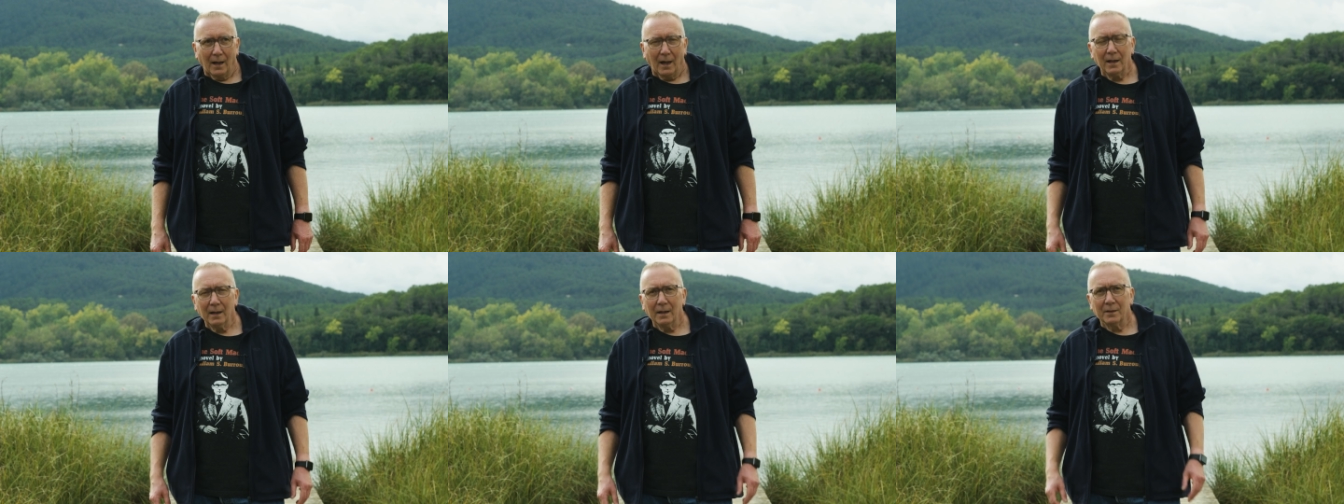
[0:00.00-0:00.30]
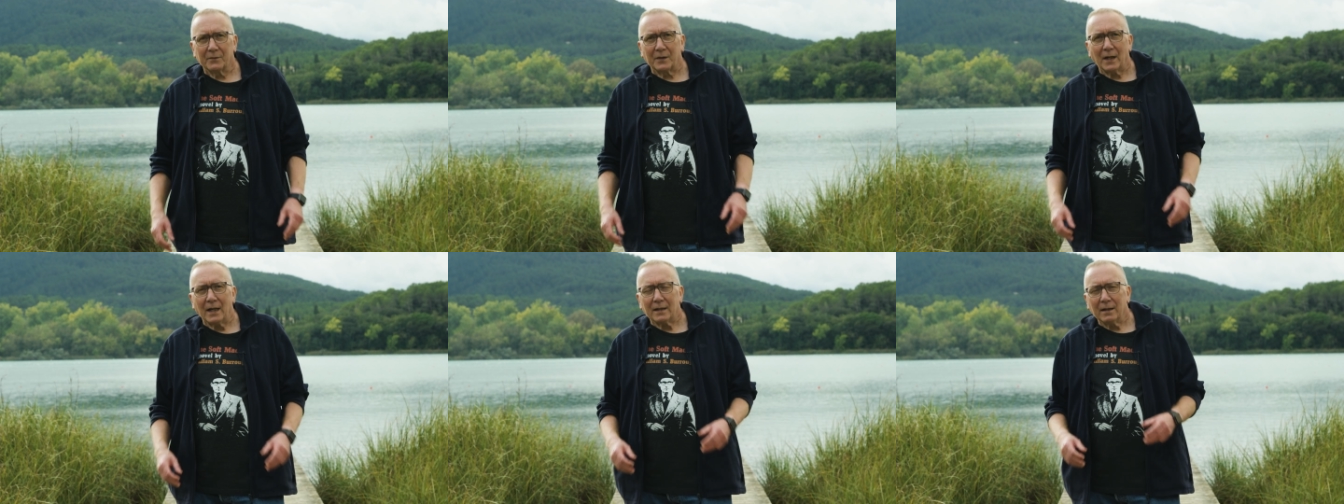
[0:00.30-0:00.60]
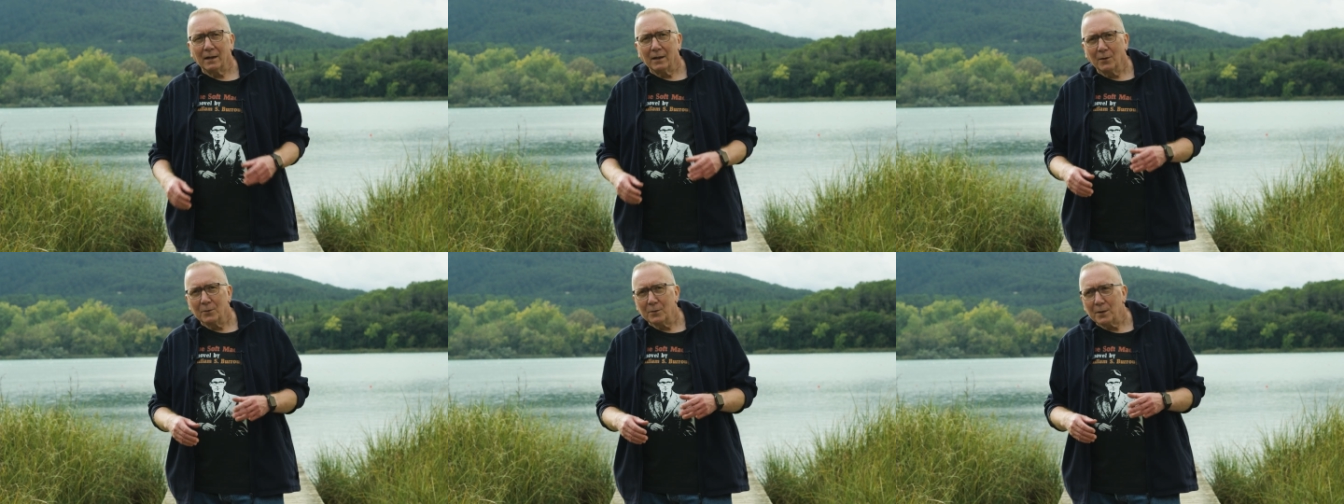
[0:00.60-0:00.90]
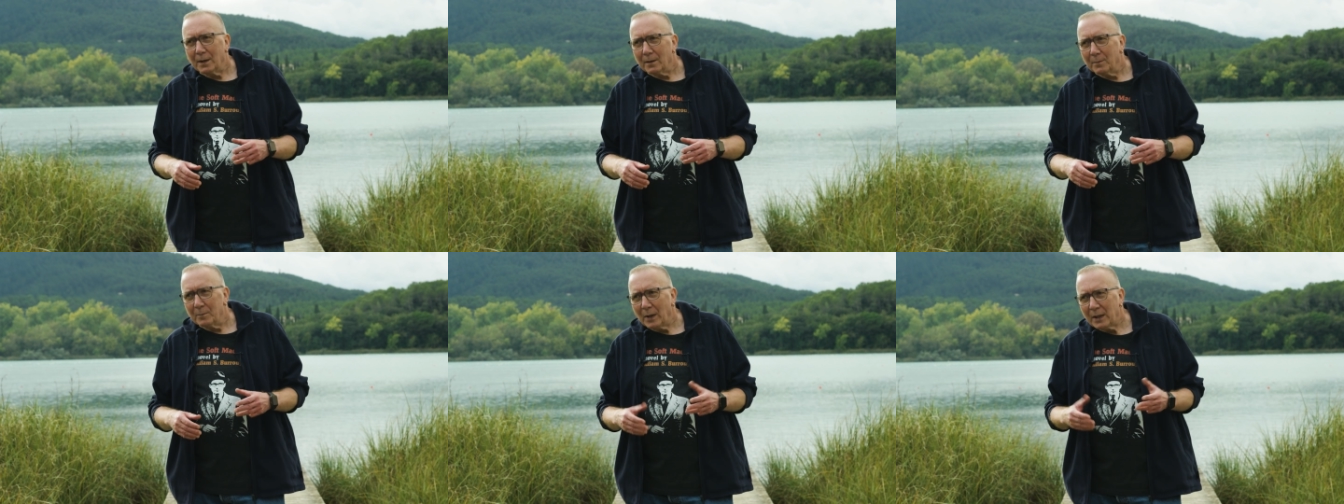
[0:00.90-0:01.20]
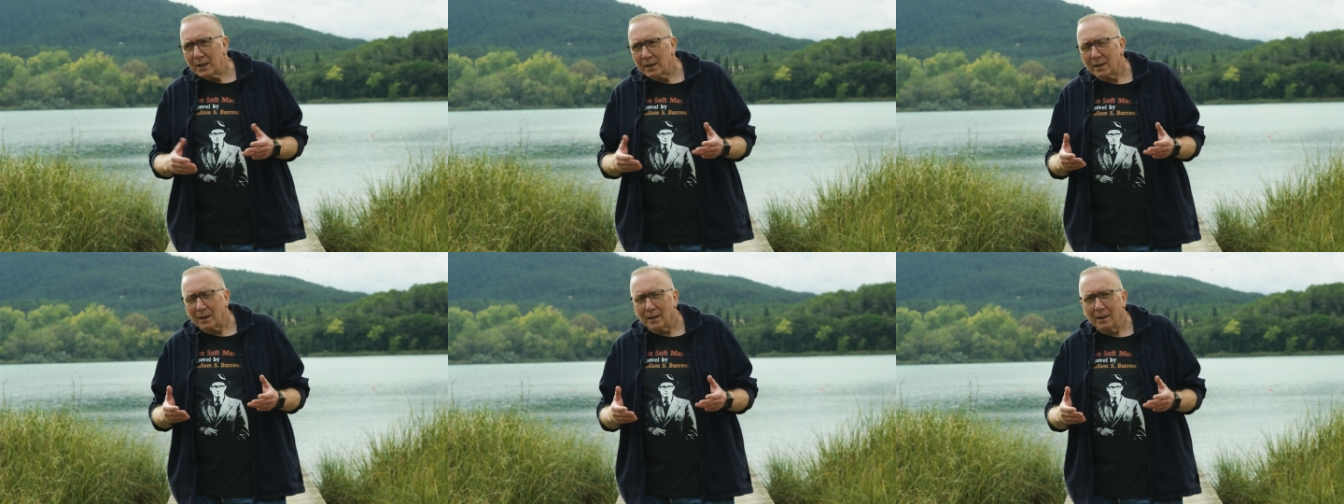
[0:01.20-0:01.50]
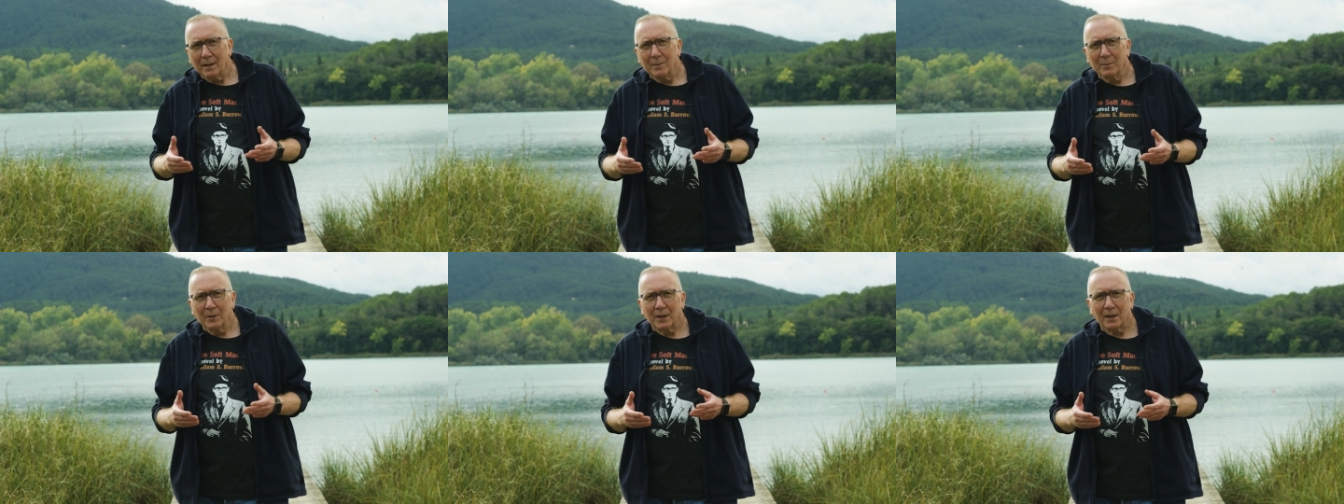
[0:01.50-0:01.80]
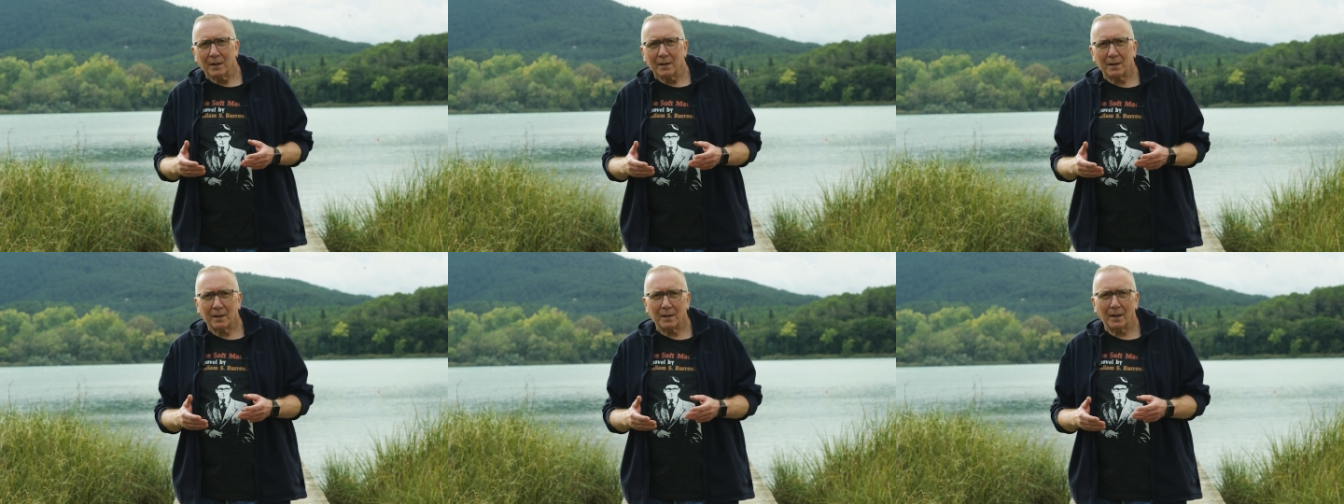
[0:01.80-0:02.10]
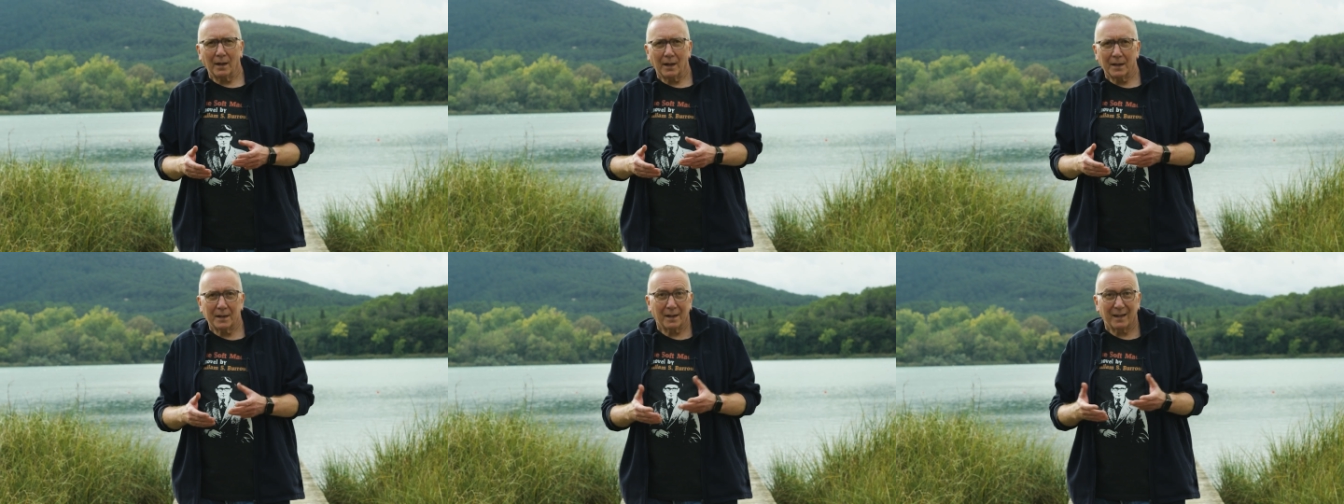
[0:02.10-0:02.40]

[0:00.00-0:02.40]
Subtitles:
I love Catalonia basically because it